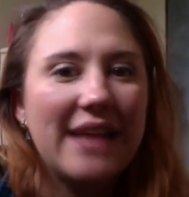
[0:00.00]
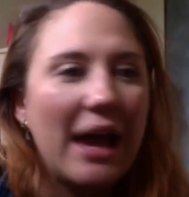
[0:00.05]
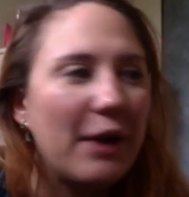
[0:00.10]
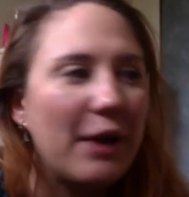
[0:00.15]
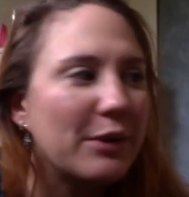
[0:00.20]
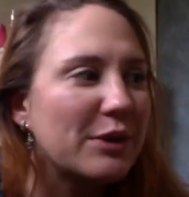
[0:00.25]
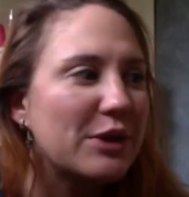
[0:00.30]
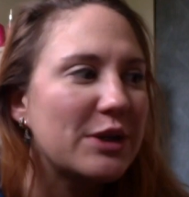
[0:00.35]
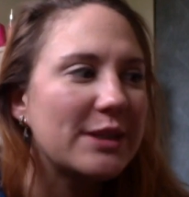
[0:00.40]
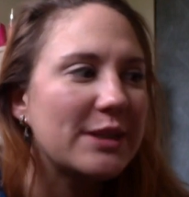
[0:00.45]
I
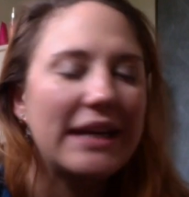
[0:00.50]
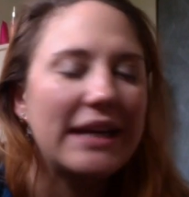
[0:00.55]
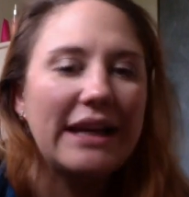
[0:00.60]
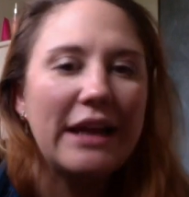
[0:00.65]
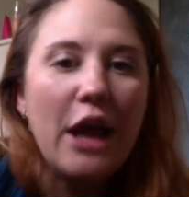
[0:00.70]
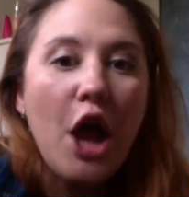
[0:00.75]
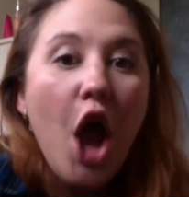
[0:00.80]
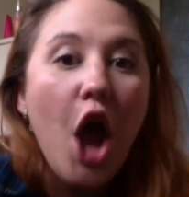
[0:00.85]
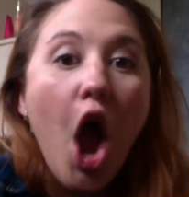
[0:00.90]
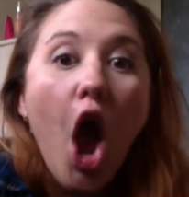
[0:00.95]
was just
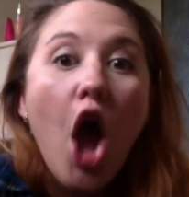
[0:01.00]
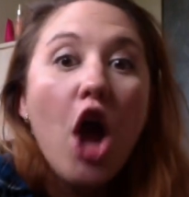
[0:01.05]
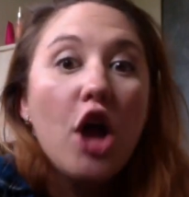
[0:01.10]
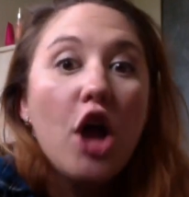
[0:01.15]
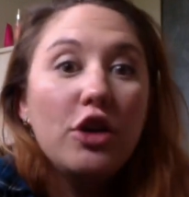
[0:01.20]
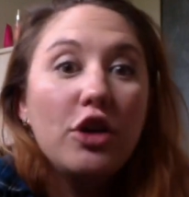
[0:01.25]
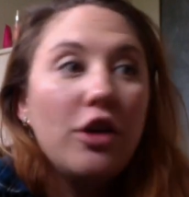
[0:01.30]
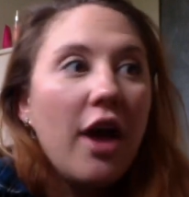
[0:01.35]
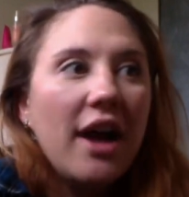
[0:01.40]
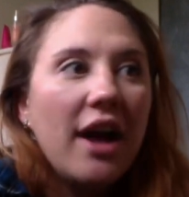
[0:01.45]
like,
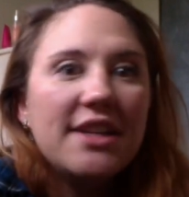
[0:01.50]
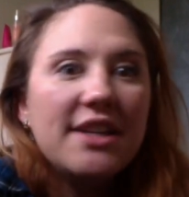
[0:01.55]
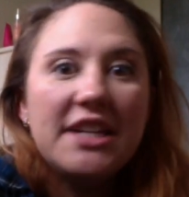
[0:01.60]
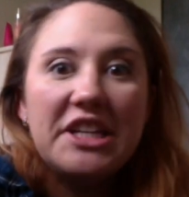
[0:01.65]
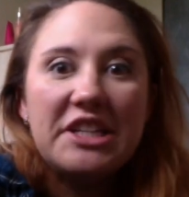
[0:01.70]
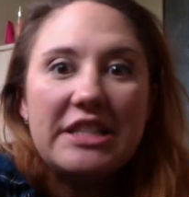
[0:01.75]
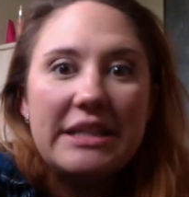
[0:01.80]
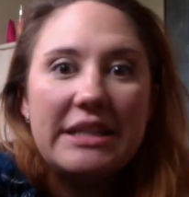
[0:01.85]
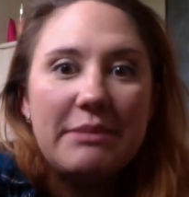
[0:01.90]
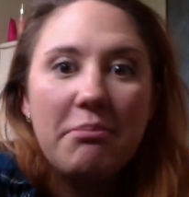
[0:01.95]
not
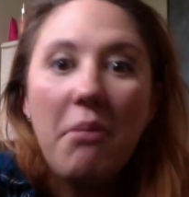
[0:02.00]
TNT